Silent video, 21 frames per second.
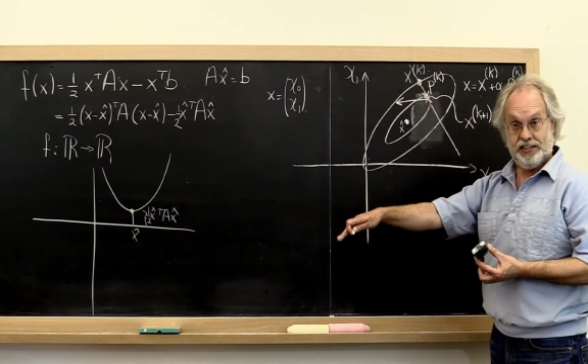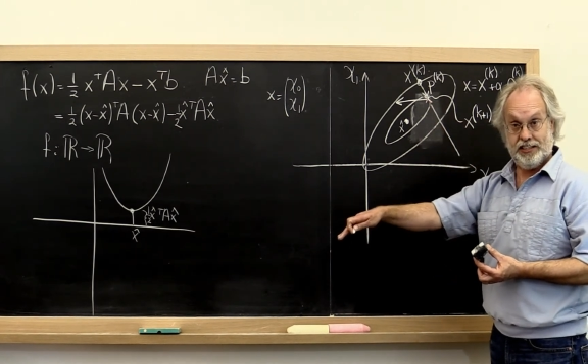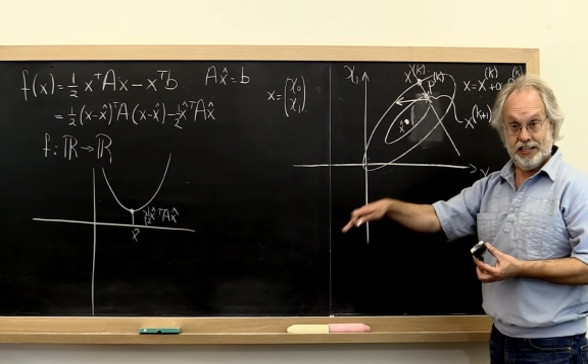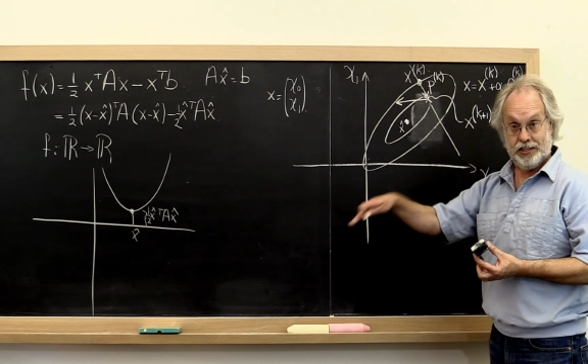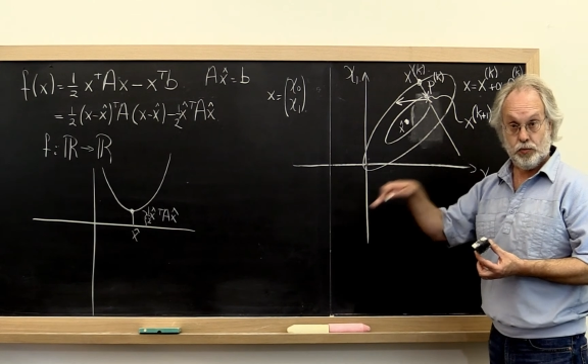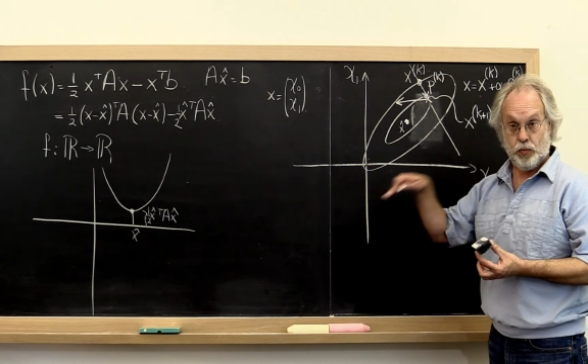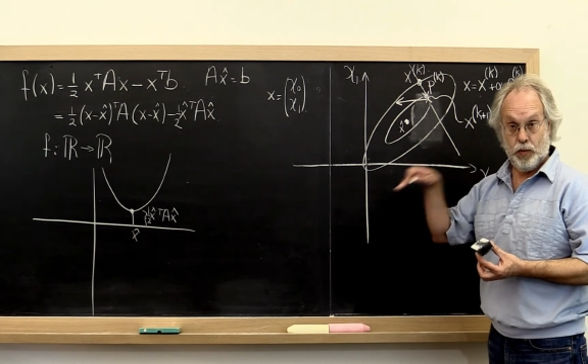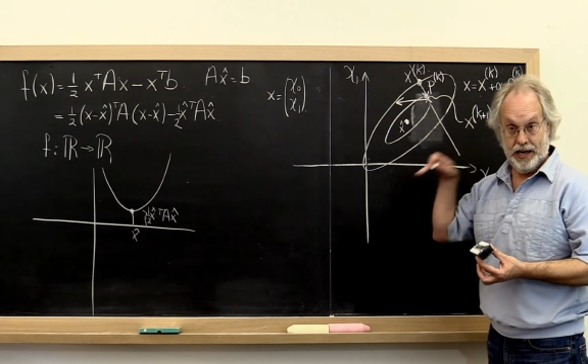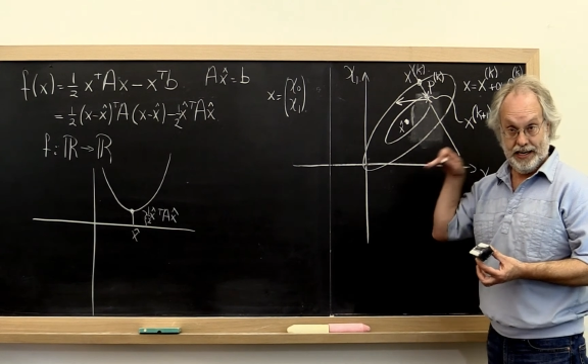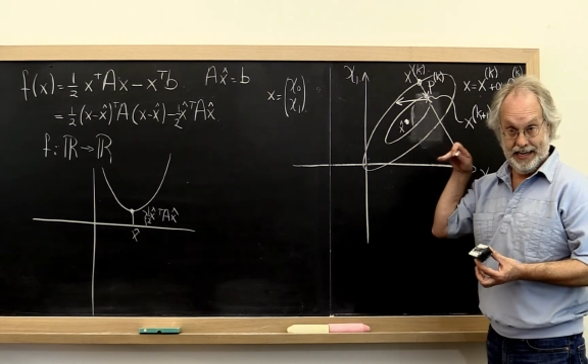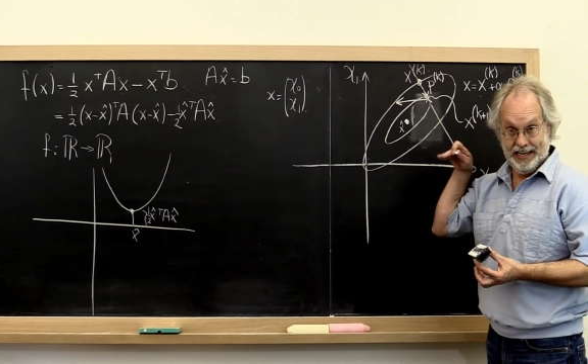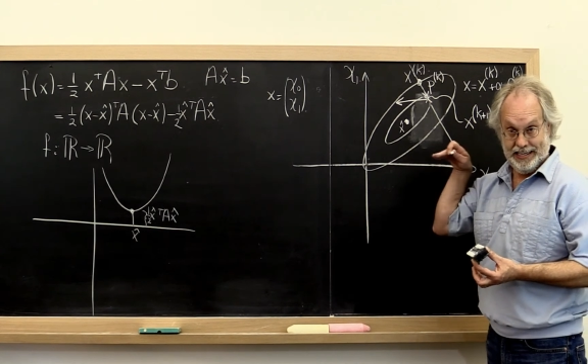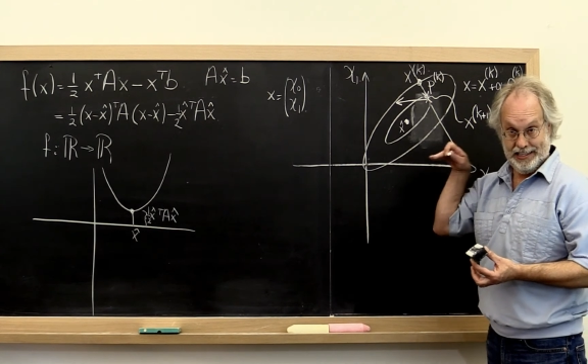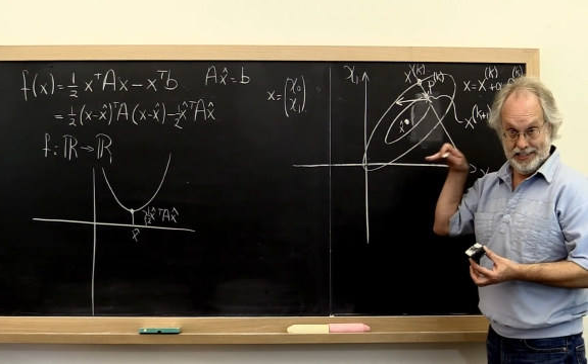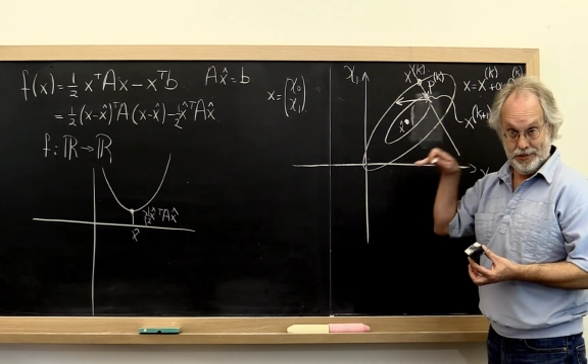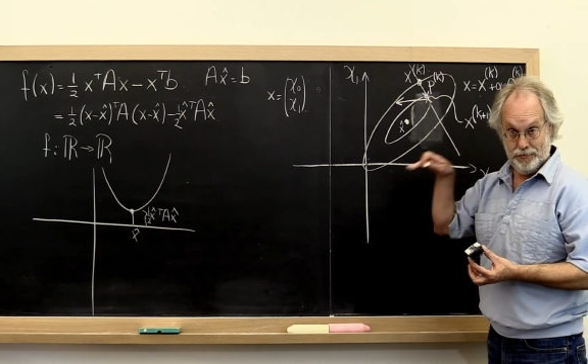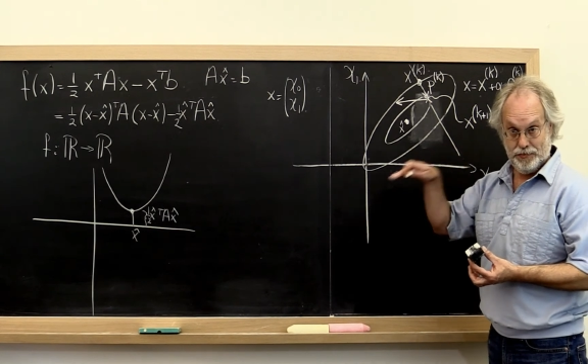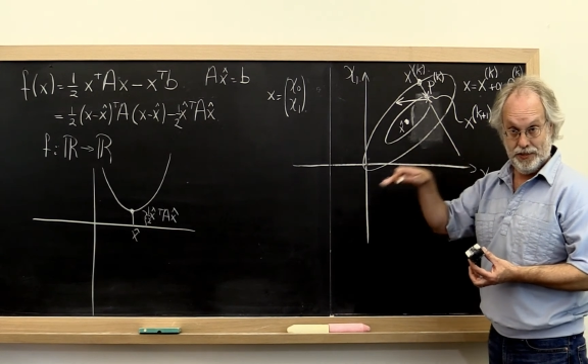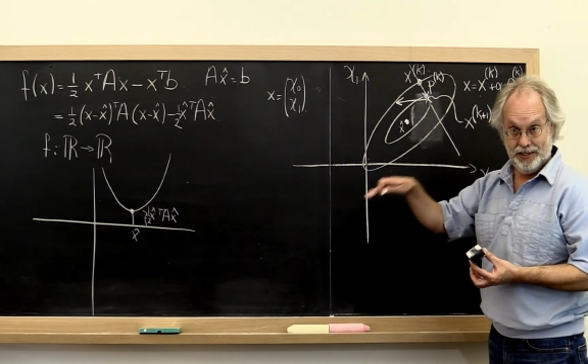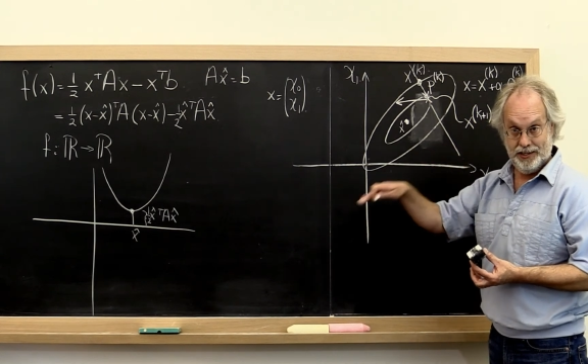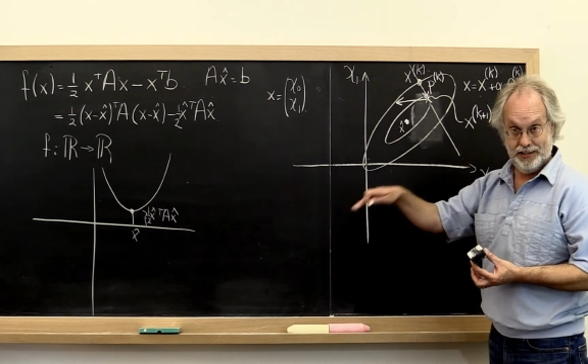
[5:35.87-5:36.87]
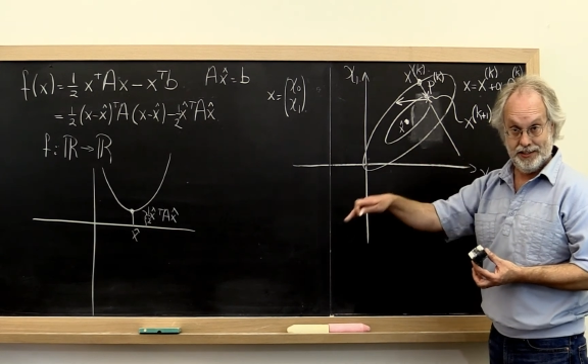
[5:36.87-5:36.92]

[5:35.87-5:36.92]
That's why it has to be a